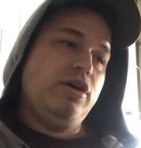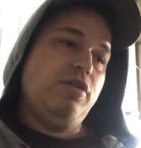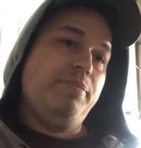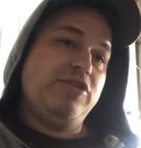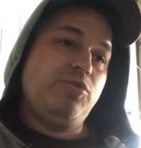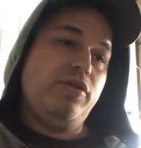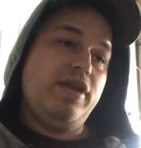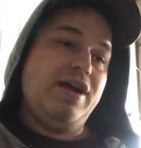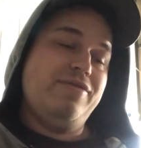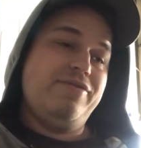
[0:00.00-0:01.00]
The best one
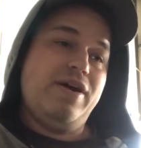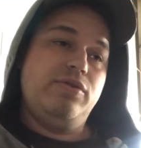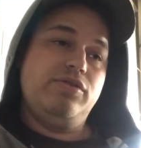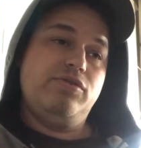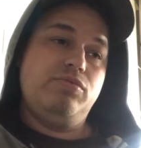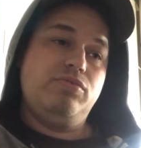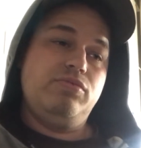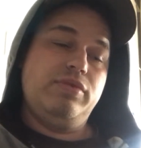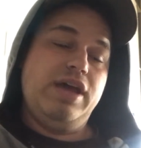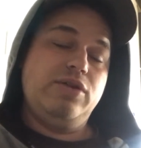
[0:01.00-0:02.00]
that I found is
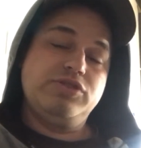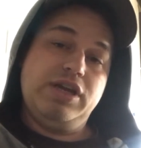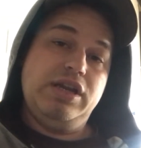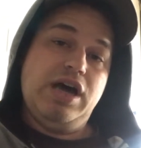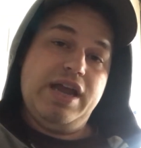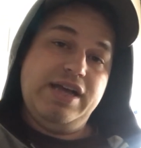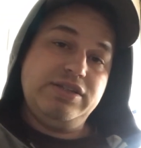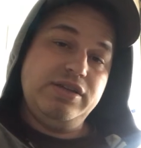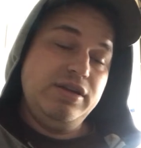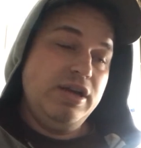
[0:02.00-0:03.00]
Nanoskin
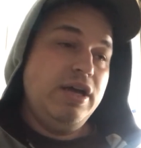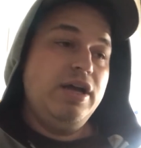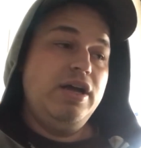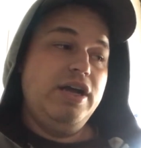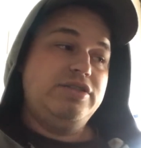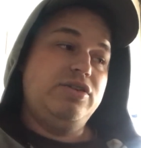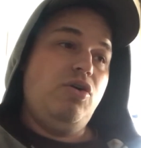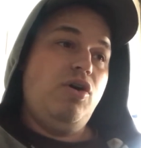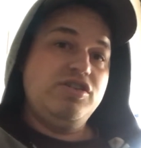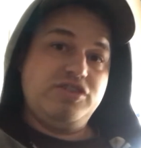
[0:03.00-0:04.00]
Non-Acid. It's an
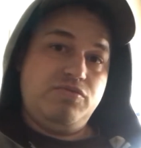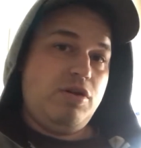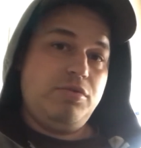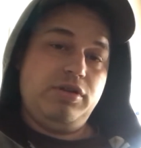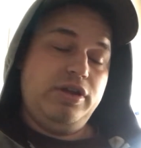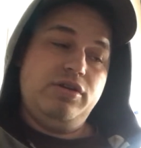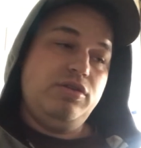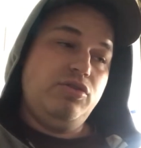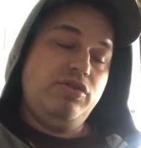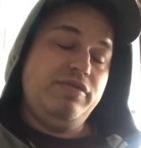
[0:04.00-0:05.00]
awesome rubber cleaner.
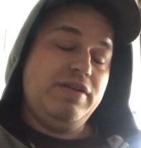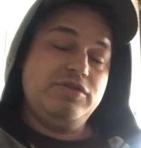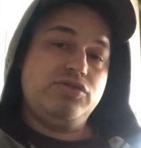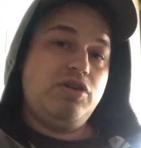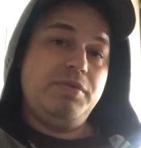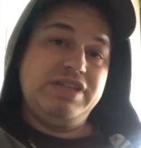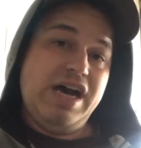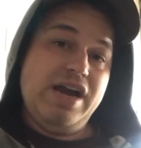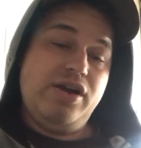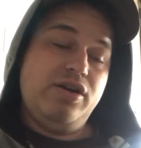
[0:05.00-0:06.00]
You don't even have to scrub the
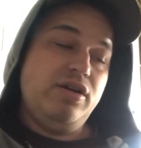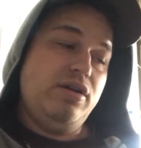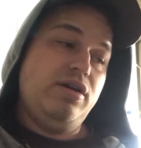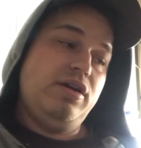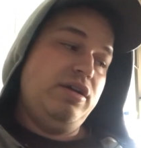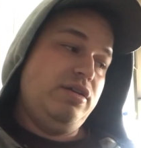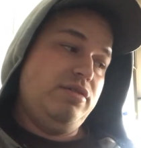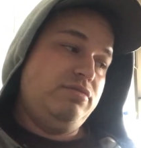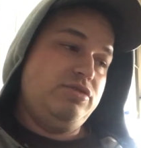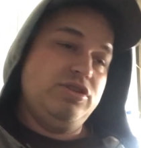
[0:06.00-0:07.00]
tire.
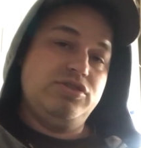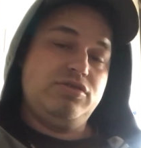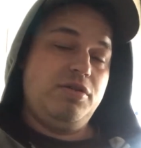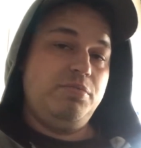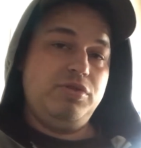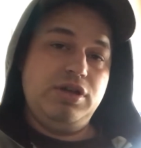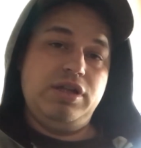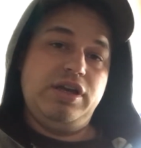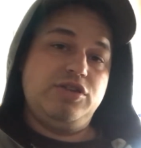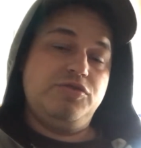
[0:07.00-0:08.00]
It just
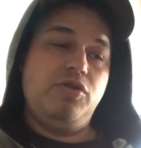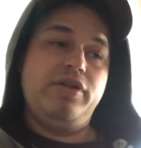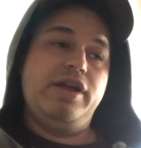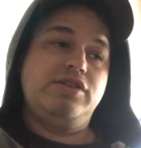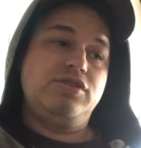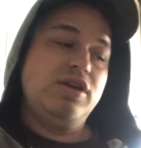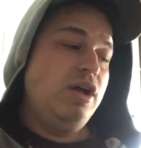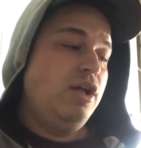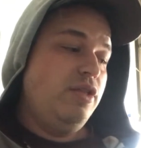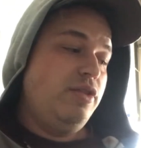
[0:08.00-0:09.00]
completely exfoliates
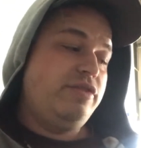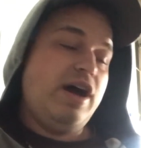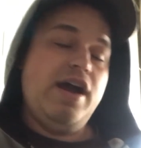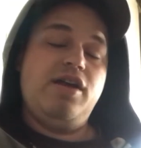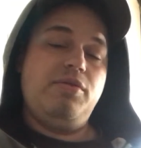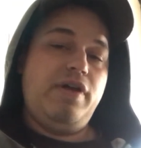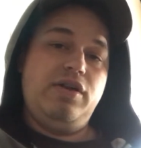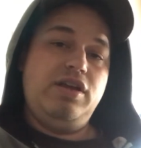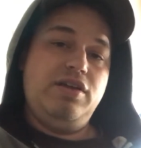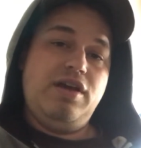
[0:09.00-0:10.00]
the tire
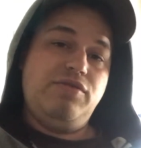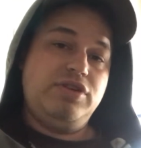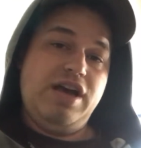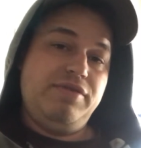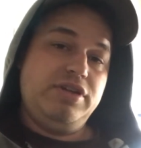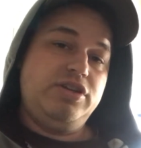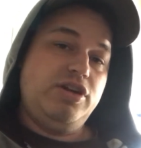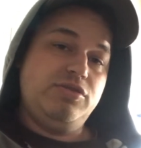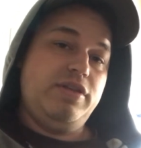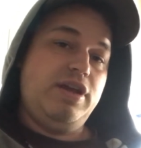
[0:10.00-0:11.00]
without ever having to
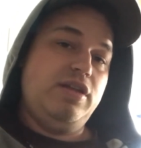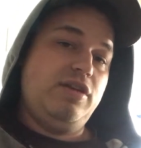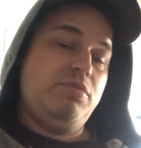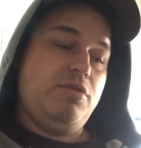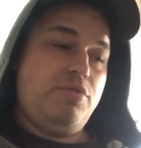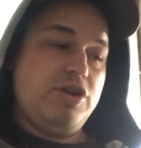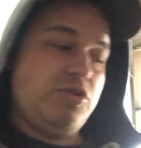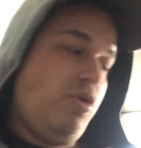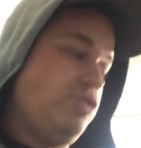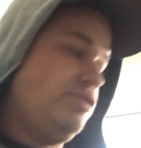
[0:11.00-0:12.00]
touch it with anything but a
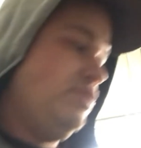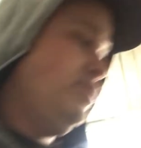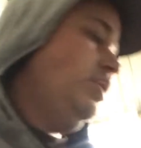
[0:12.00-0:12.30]
pressure washer.